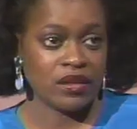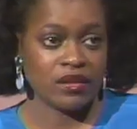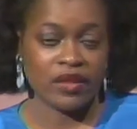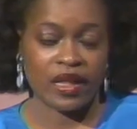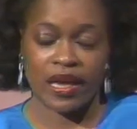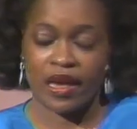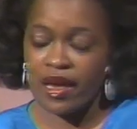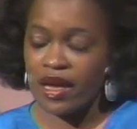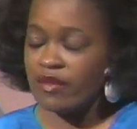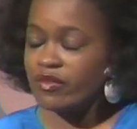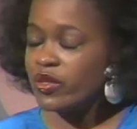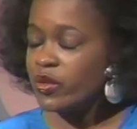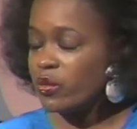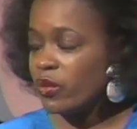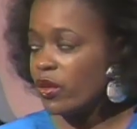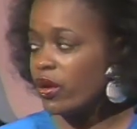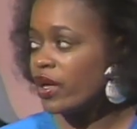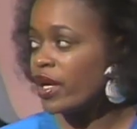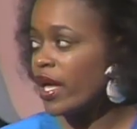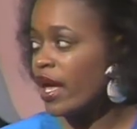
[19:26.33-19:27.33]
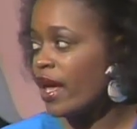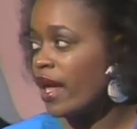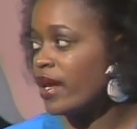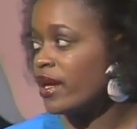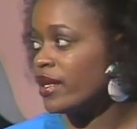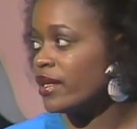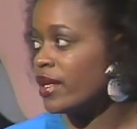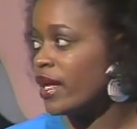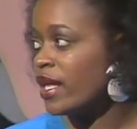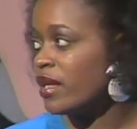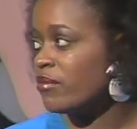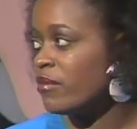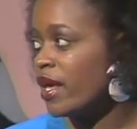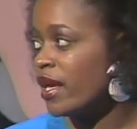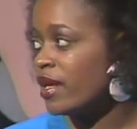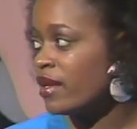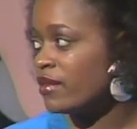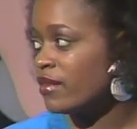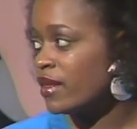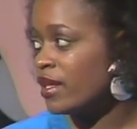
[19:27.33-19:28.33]
They have to work at it and
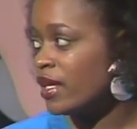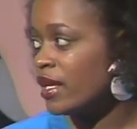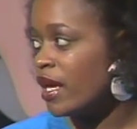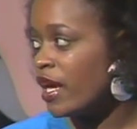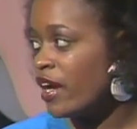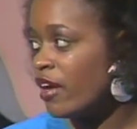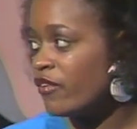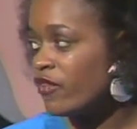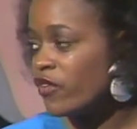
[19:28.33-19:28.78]
make the